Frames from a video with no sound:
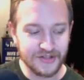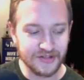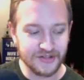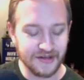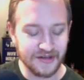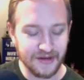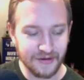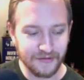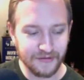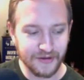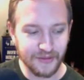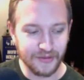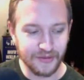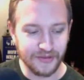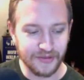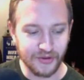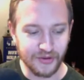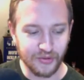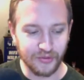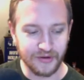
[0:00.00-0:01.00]
the interview with
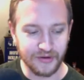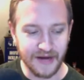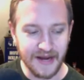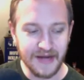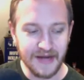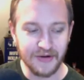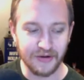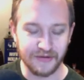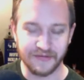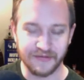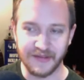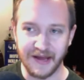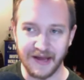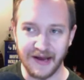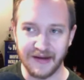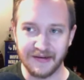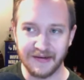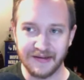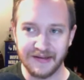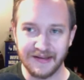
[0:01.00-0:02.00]
the creator of that,